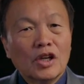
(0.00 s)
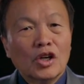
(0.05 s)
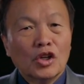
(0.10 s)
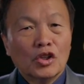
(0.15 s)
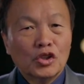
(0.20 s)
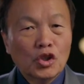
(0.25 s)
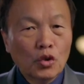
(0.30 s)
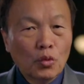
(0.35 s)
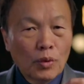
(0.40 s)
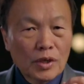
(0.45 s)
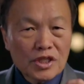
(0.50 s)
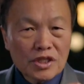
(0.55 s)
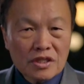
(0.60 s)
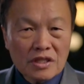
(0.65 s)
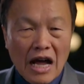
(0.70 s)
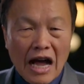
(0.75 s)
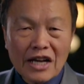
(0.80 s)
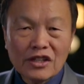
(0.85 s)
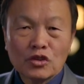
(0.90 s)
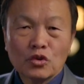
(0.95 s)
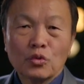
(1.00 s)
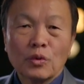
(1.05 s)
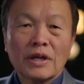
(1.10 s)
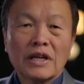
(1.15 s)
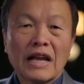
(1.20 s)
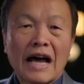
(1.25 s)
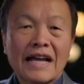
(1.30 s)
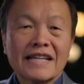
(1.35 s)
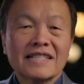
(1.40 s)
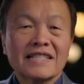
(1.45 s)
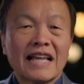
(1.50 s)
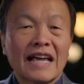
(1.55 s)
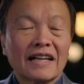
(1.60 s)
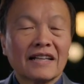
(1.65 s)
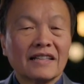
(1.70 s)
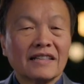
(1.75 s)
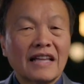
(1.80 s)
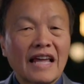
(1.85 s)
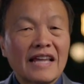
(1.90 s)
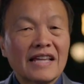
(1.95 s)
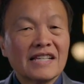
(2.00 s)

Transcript: you will start to realize that there